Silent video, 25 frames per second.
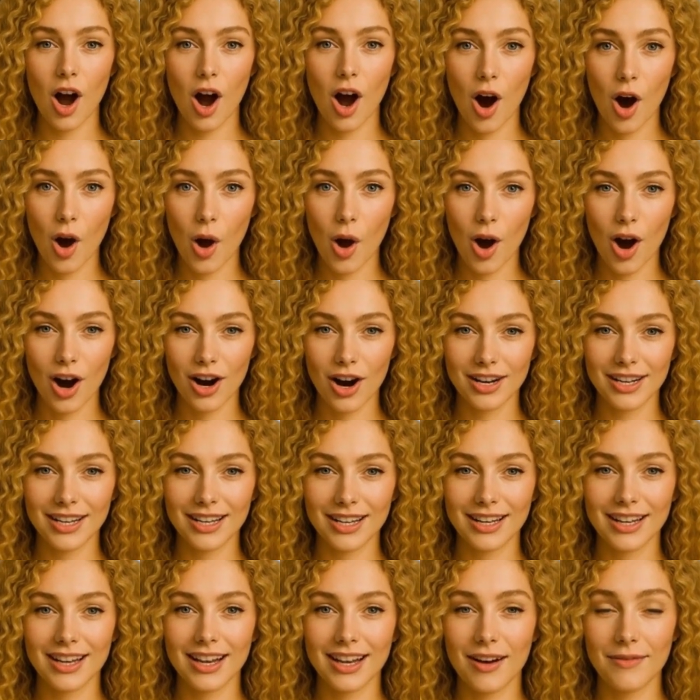or
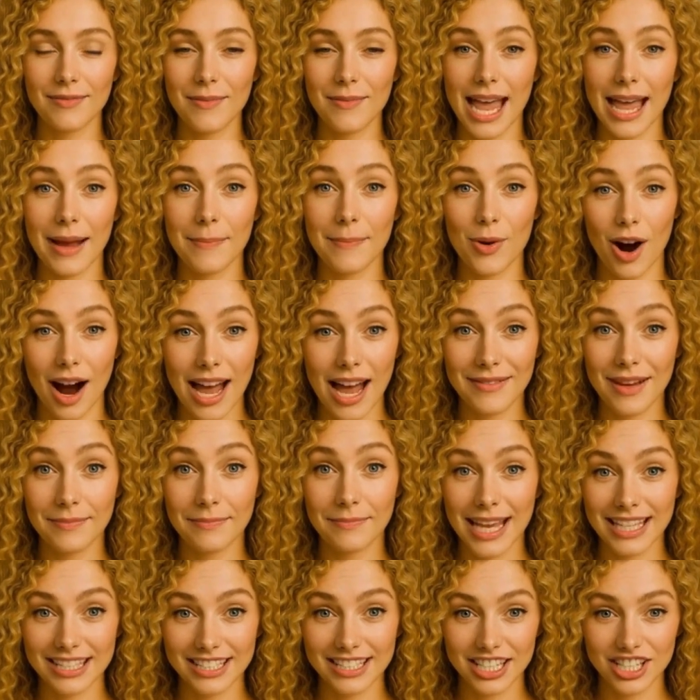via private
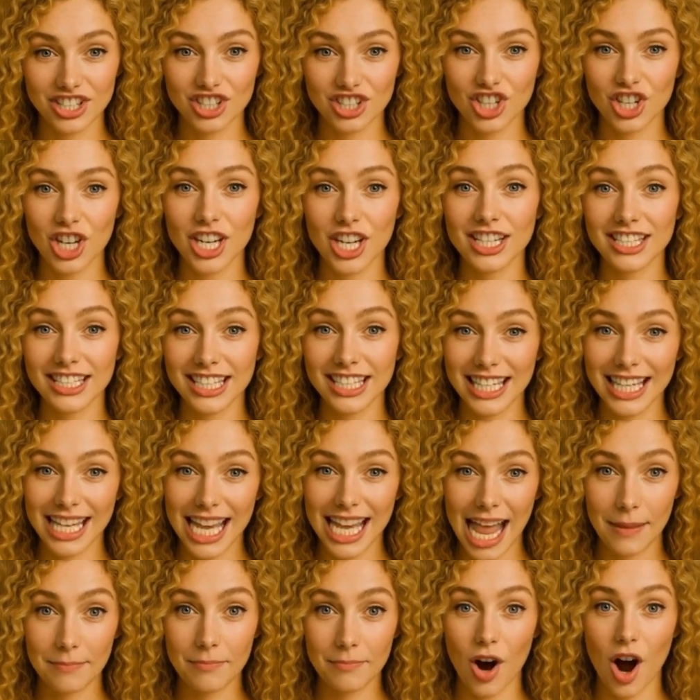message,
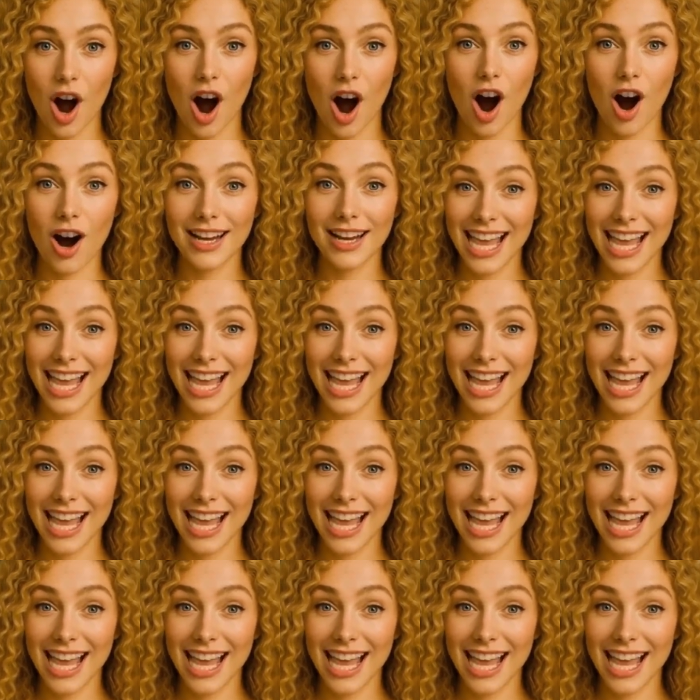DM, on